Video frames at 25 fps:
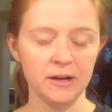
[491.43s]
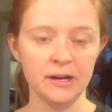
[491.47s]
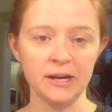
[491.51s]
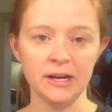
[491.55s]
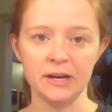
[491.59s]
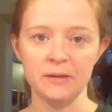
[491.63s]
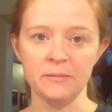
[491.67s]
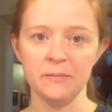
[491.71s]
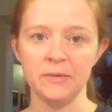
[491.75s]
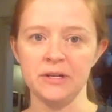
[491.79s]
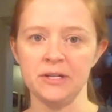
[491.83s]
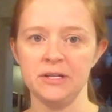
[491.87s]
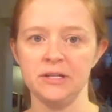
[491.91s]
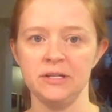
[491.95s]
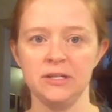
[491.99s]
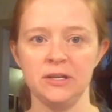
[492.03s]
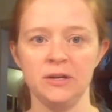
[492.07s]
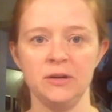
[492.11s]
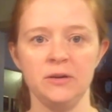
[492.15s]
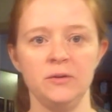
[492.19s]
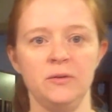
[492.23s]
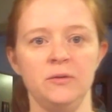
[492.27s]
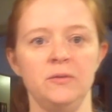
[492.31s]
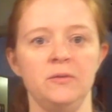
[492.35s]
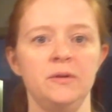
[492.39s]
I got my
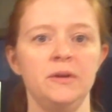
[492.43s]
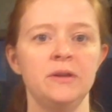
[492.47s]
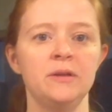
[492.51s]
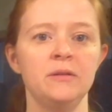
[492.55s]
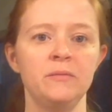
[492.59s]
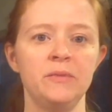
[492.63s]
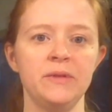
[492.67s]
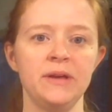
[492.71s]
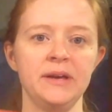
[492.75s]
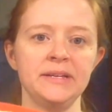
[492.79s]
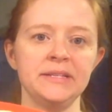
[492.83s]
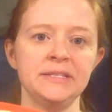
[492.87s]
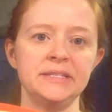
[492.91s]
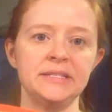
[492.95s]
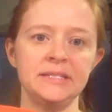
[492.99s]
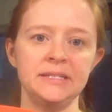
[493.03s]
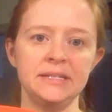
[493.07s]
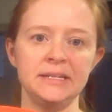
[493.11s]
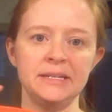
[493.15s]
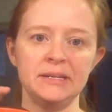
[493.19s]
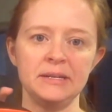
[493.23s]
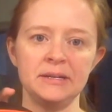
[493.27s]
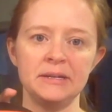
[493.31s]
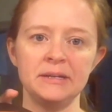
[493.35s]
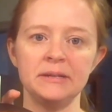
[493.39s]
dough in a
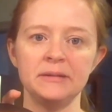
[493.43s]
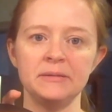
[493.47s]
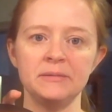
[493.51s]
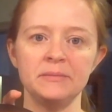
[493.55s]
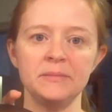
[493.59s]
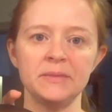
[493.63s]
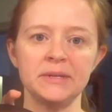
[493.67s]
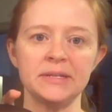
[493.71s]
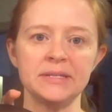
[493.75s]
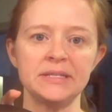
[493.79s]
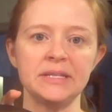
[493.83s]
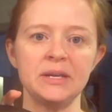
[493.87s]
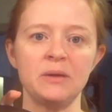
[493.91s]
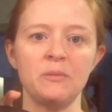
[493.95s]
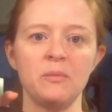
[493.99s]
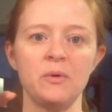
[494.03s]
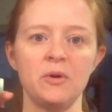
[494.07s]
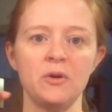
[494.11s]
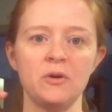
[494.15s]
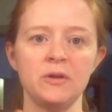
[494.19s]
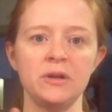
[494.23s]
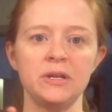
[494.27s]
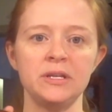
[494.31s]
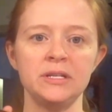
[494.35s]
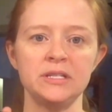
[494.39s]
plastic mixing
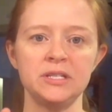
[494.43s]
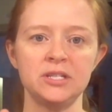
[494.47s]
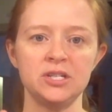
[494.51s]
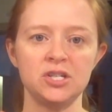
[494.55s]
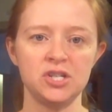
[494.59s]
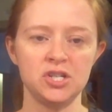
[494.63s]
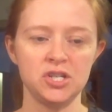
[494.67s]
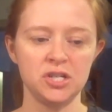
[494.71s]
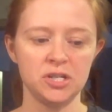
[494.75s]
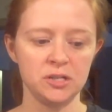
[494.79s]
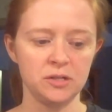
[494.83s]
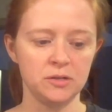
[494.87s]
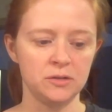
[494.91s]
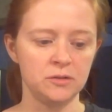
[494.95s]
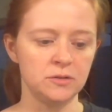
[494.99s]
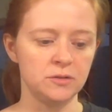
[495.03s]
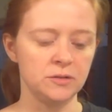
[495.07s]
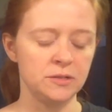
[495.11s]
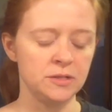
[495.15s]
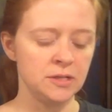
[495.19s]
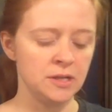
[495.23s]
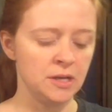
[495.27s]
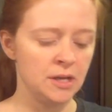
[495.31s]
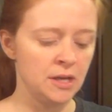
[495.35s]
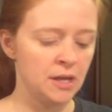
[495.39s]
bowl and it's chilled.